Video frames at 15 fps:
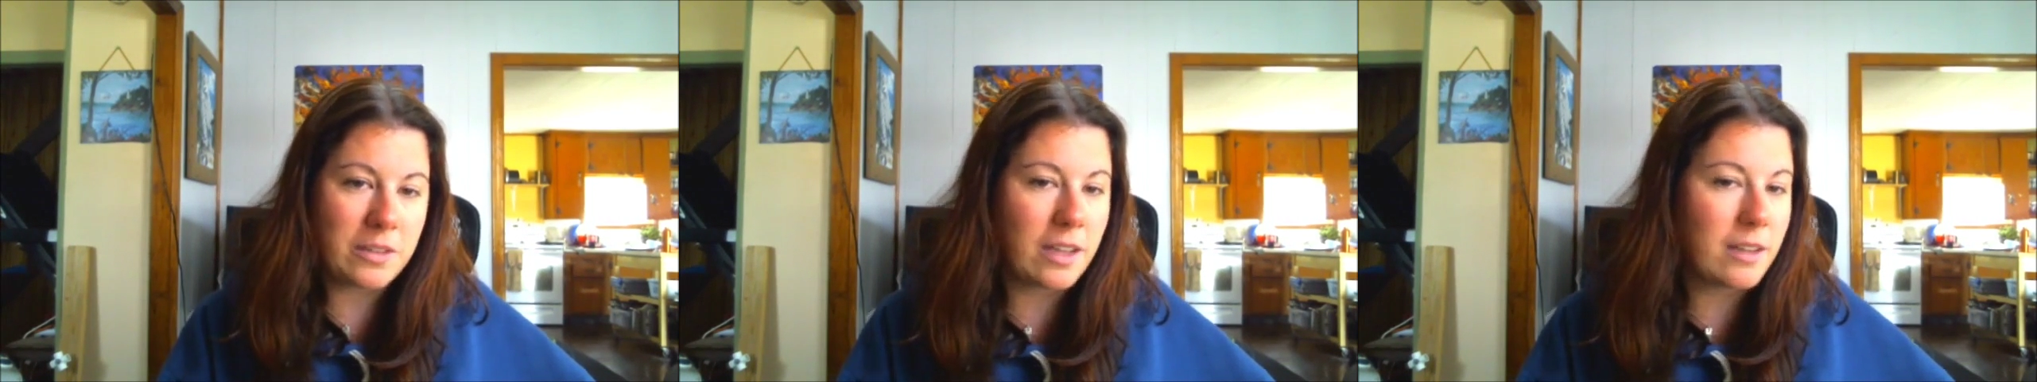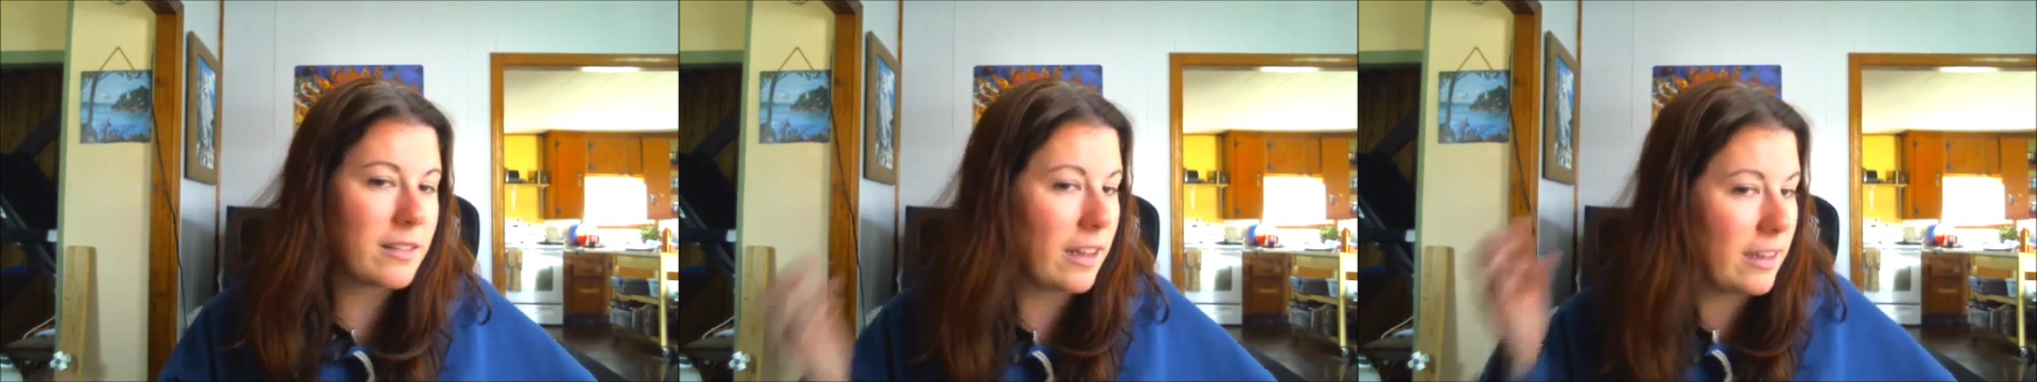
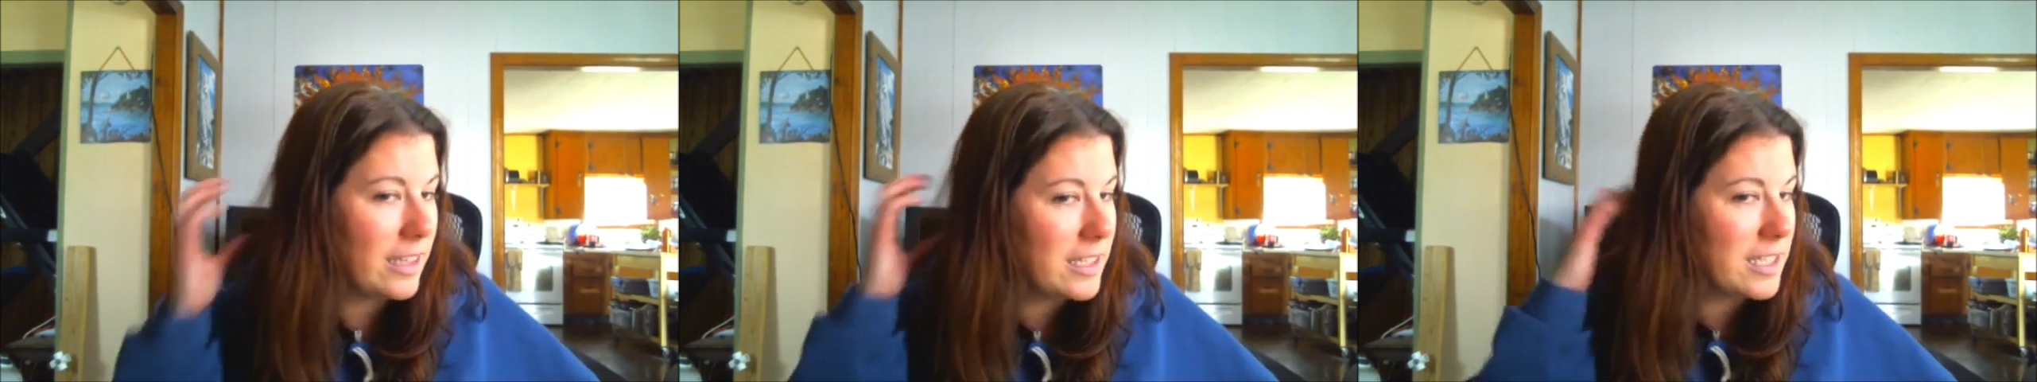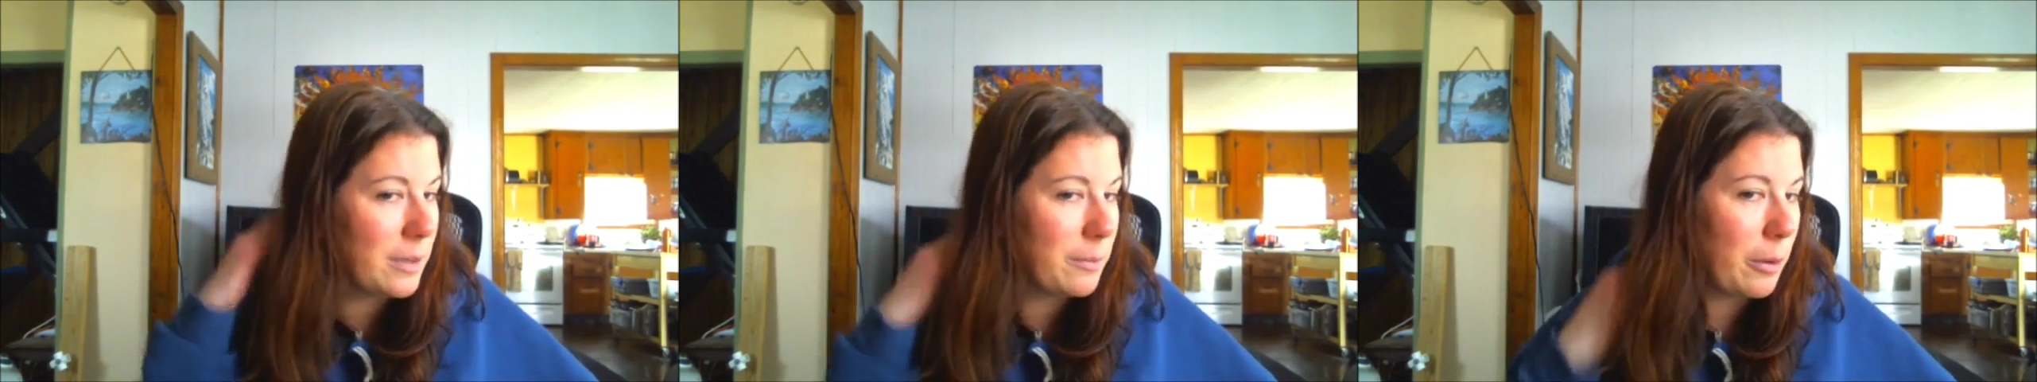that
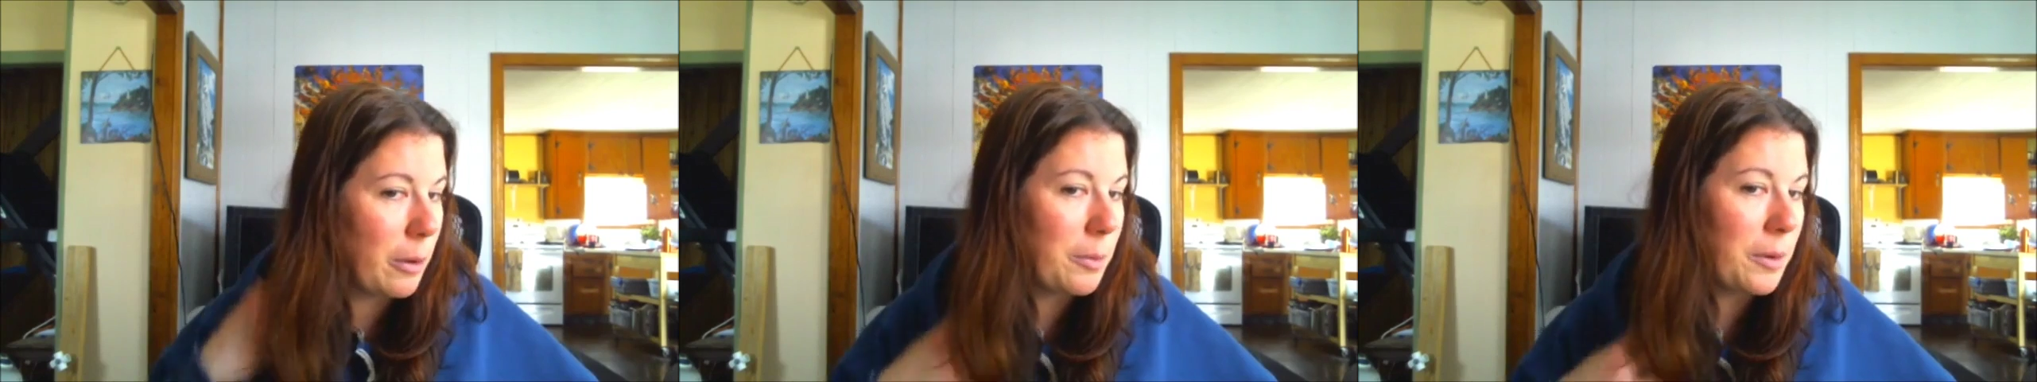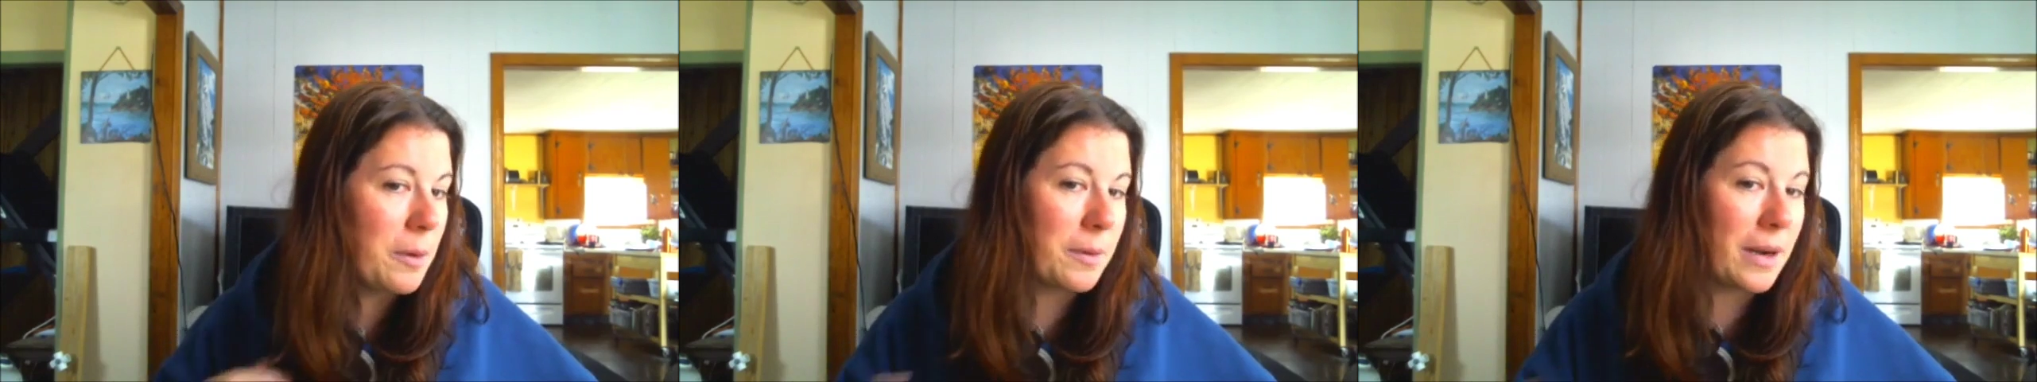leads inappropriate,